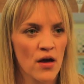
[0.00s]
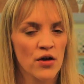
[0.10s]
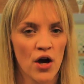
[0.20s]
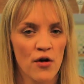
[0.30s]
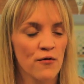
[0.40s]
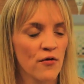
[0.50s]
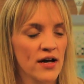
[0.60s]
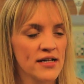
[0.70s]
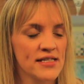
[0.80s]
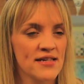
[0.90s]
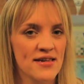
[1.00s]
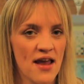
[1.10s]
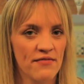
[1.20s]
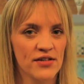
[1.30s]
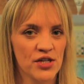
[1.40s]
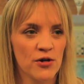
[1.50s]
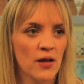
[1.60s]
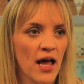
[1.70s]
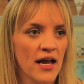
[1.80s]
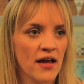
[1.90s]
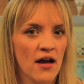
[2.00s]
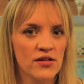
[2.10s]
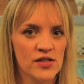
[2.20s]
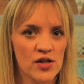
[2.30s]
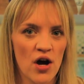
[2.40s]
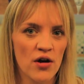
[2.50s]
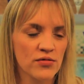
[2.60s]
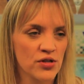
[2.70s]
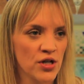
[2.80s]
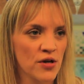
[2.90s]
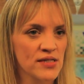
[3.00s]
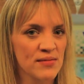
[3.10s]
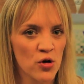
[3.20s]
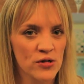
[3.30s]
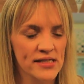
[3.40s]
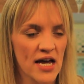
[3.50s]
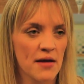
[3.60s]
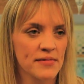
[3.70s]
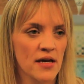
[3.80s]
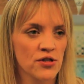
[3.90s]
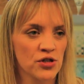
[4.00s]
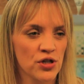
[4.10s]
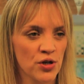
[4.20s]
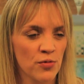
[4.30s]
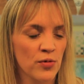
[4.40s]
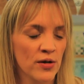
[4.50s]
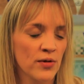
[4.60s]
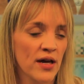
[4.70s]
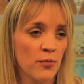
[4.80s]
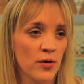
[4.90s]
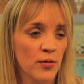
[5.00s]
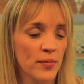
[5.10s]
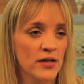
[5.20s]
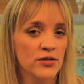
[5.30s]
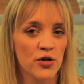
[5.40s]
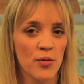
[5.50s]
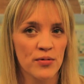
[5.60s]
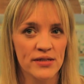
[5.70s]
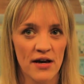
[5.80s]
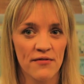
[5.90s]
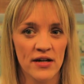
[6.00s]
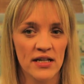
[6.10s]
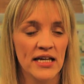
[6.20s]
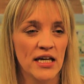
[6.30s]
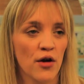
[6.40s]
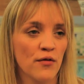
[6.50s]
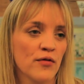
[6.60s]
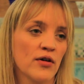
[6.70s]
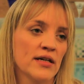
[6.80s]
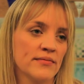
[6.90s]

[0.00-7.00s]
Go for it, it's never too late. Start, you know, small steps and you will, it will build up, but definitely go for it.